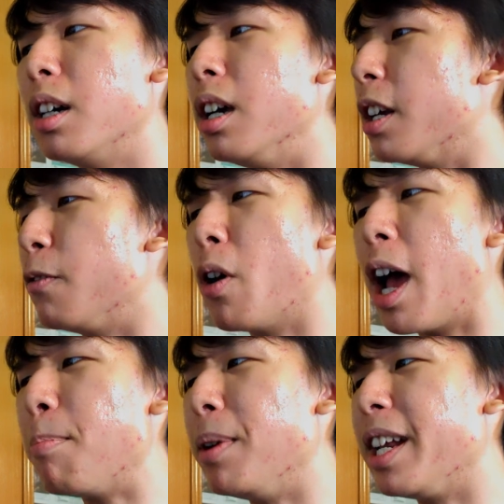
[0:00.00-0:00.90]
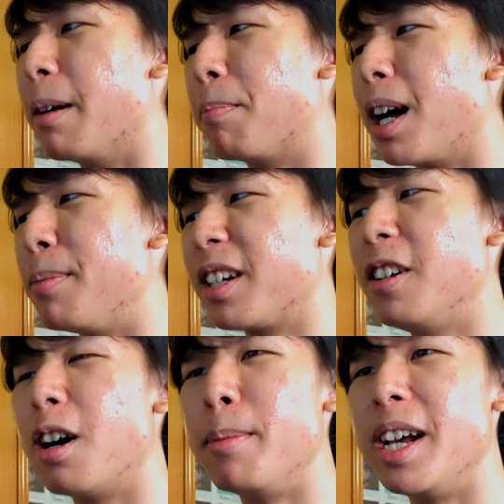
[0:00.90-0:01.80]
it would have been a public
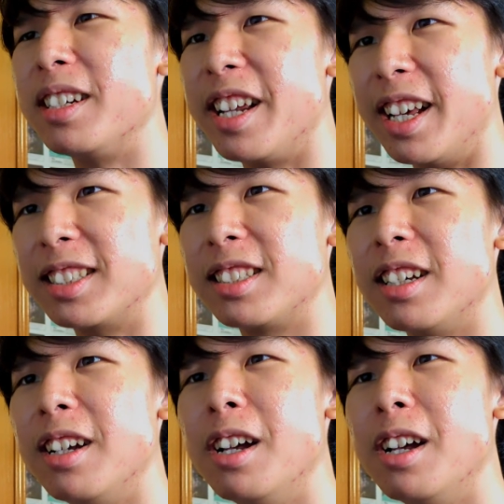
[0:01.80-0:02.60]
domain text,